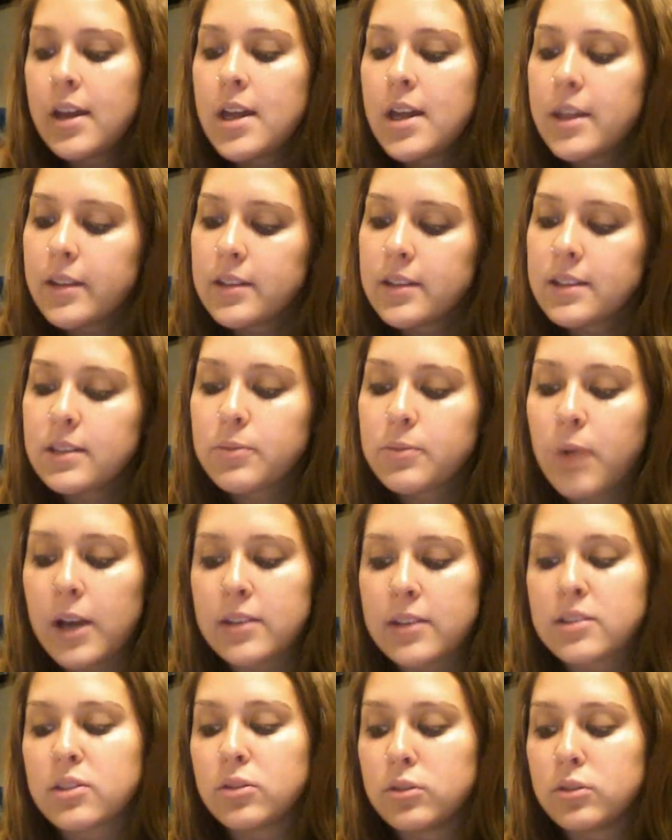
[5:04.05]
This is why
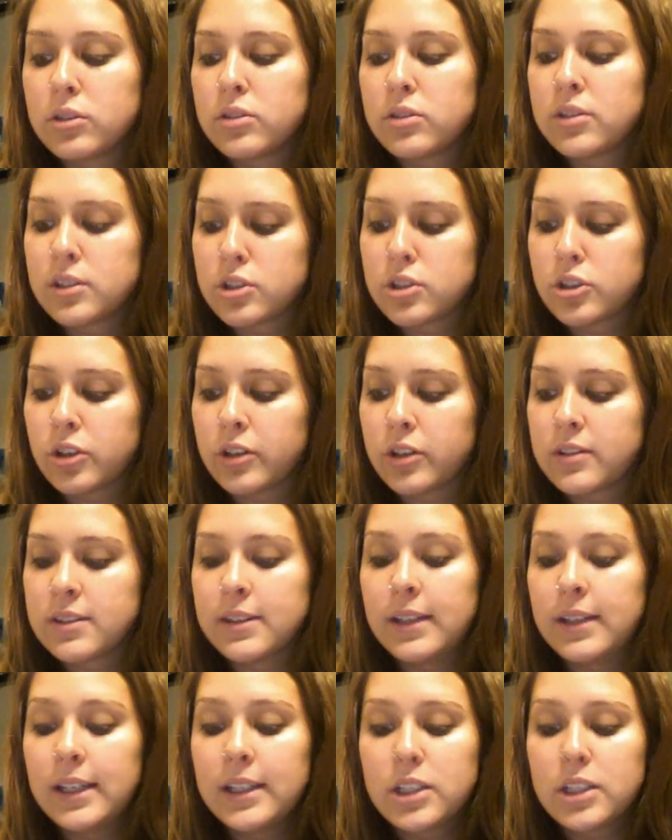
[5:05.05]
school districts
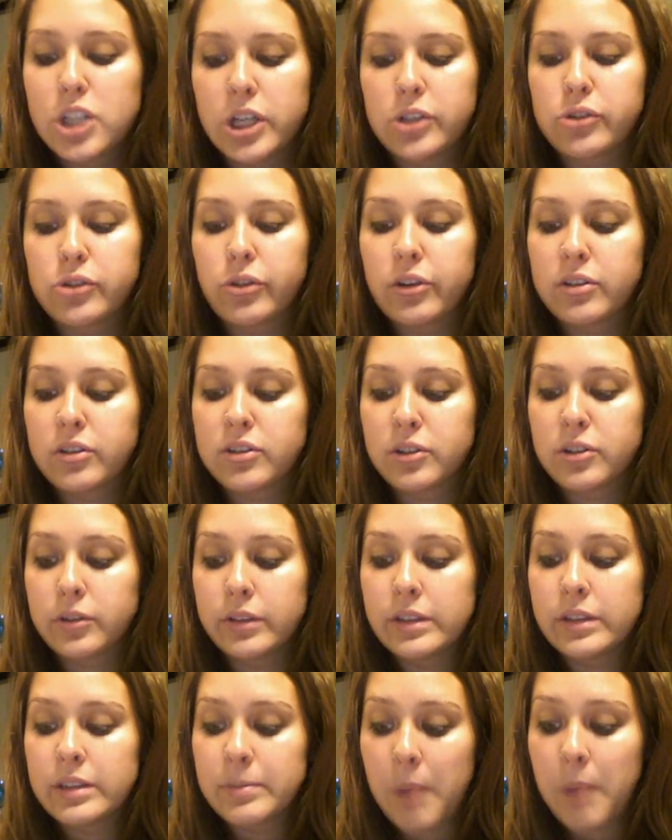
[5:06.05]
need to change their
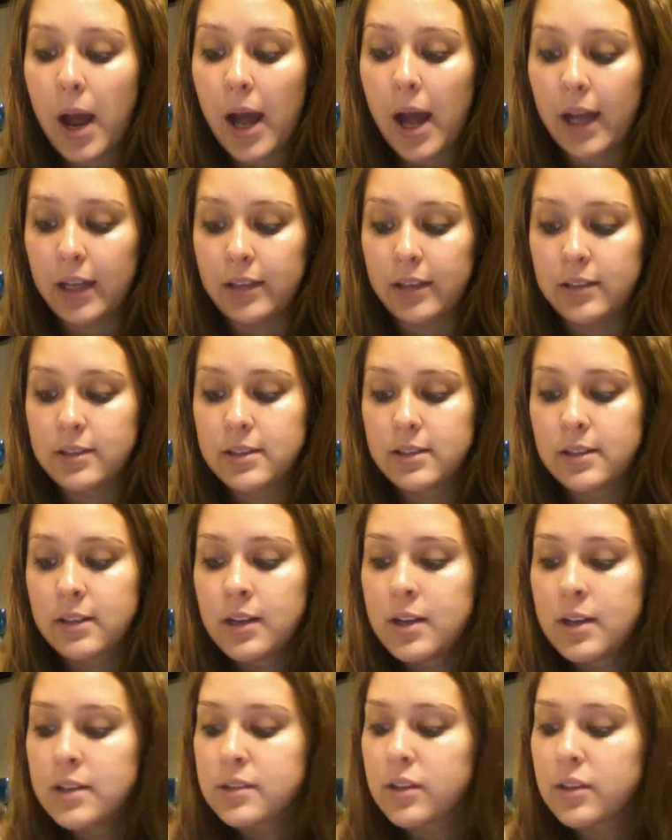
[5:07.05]
students' minds
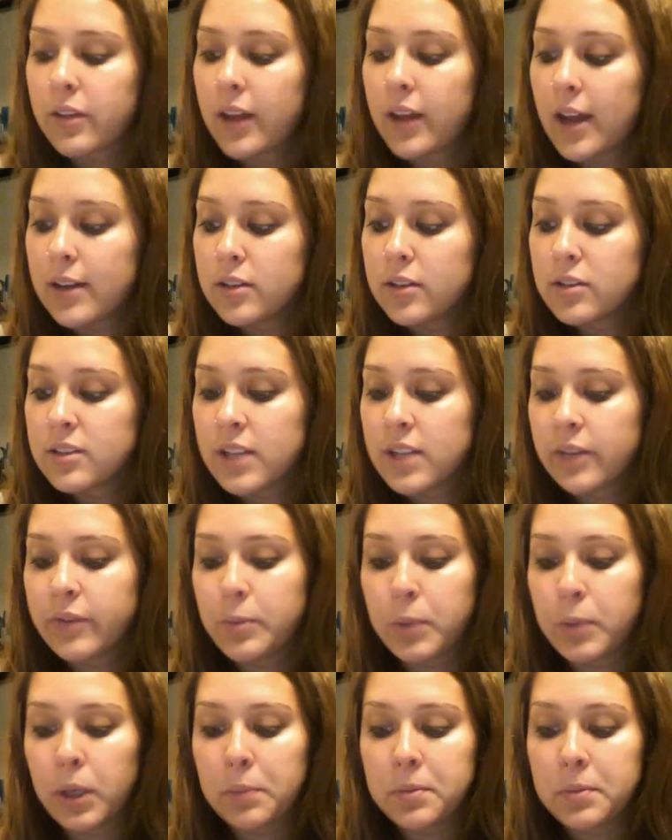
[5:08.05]
so they understand the
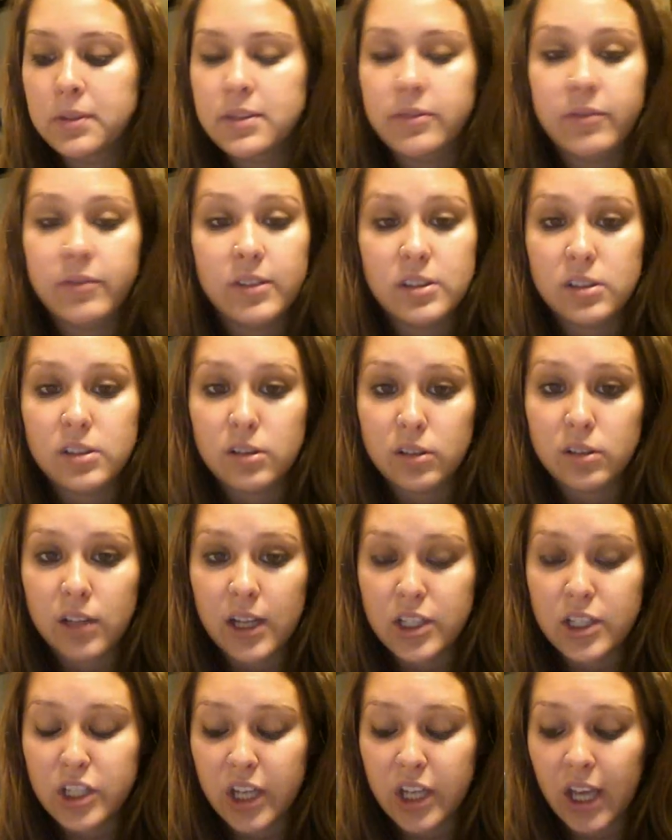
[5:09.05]
purpose of physical
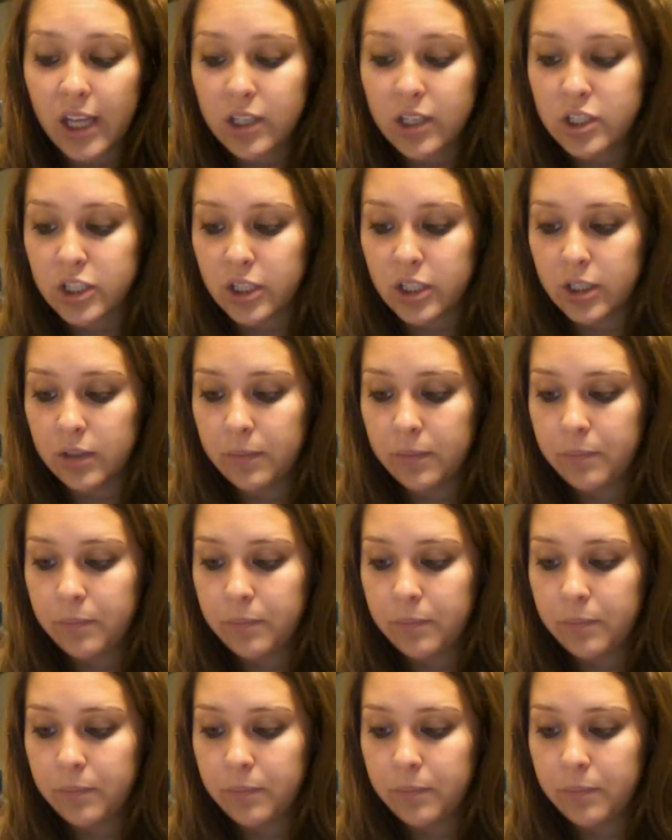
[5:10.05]
education.